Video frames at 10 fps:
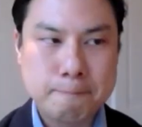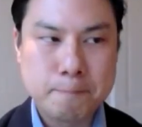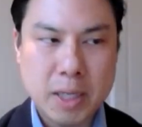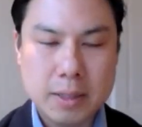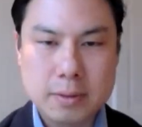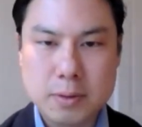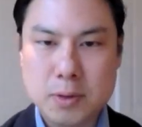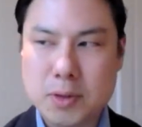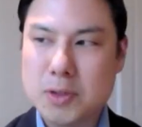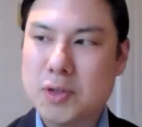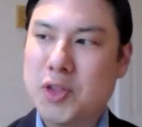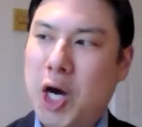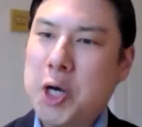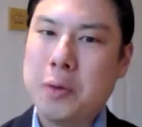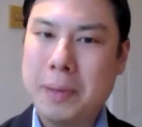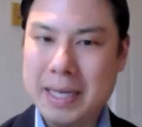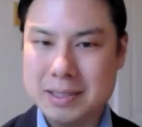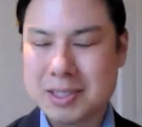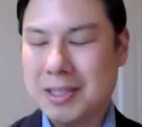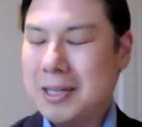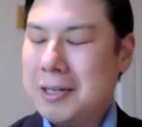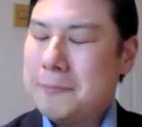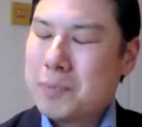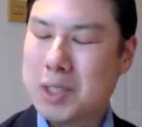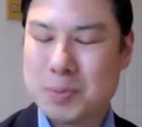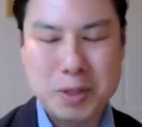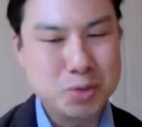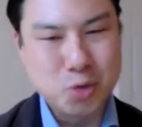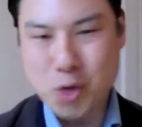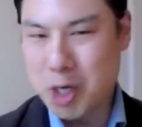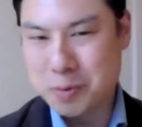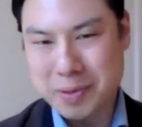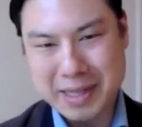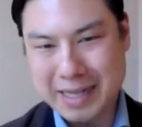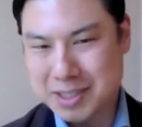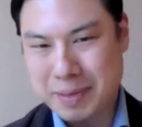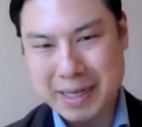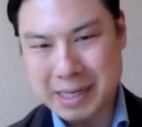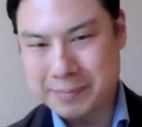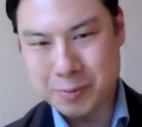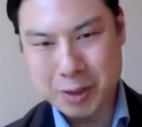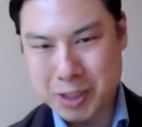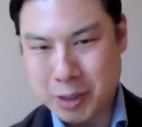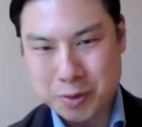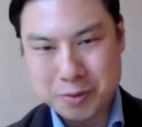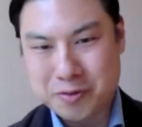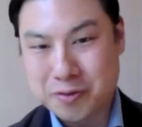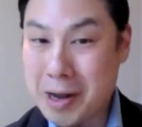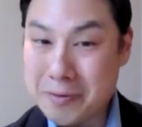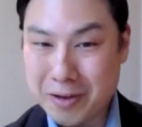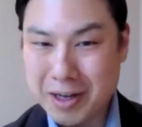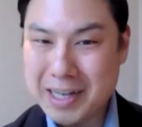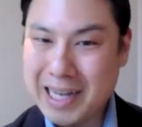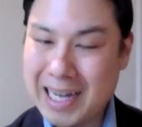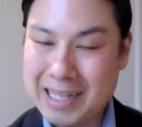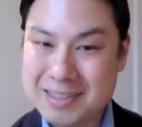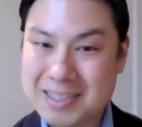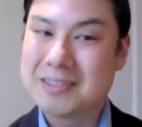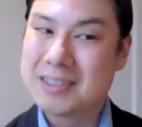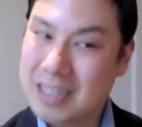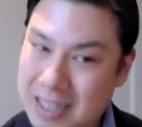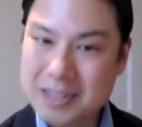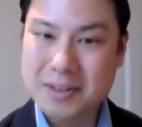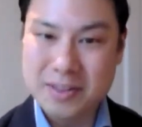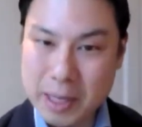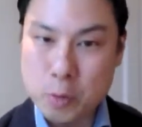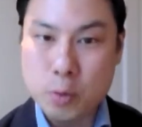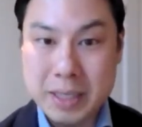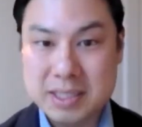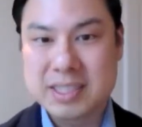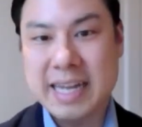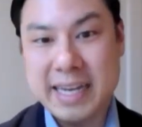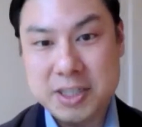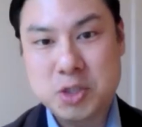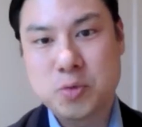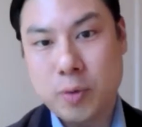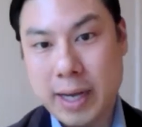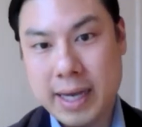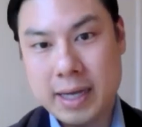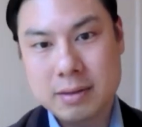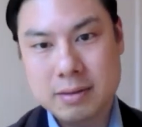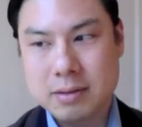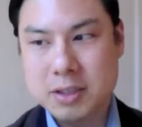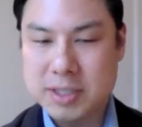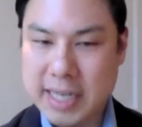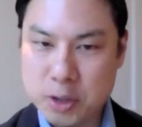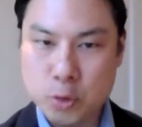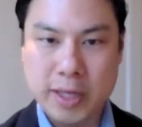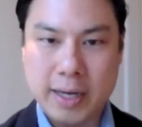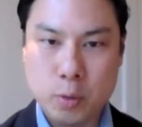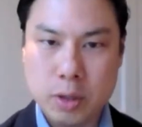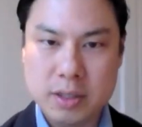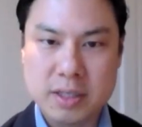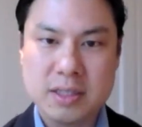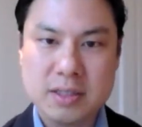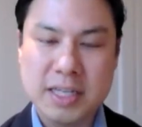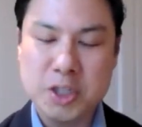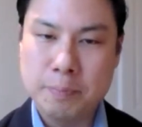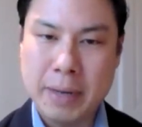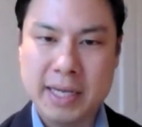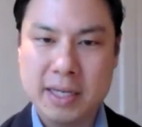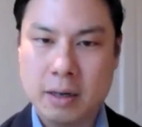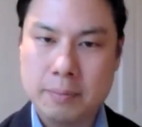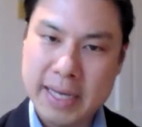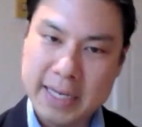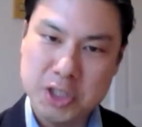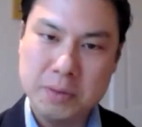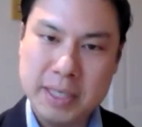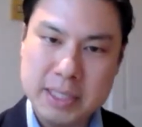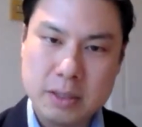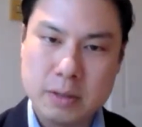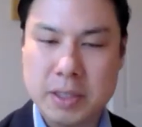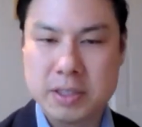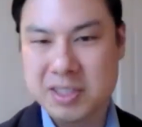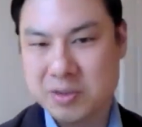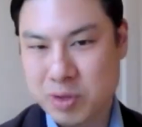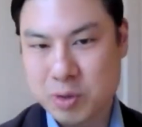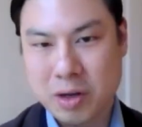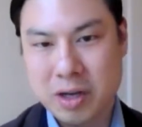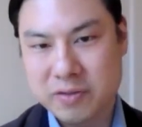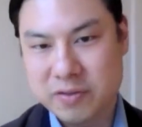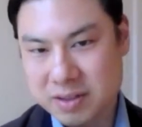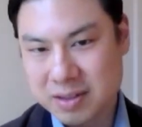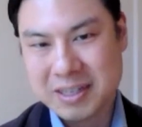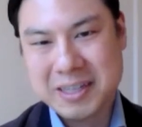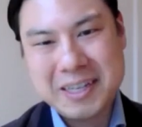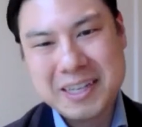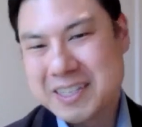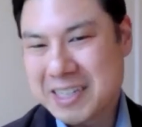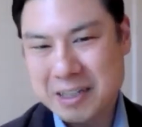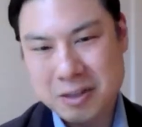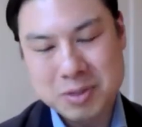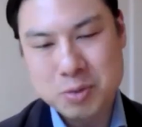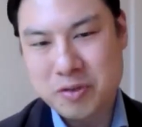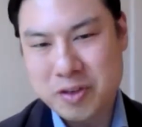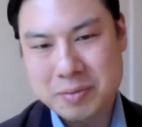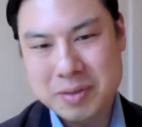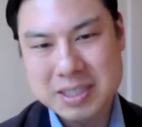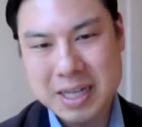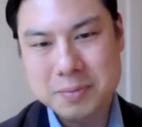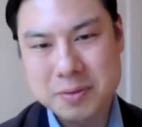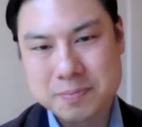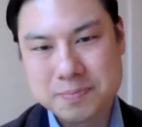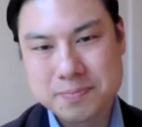But the hope is, I suppose we're all hoping that this pandemic won't go on forever, and there will be a stage where you take all that work and you back it up by actually meeting the person in real life and getting them to affirm their statement.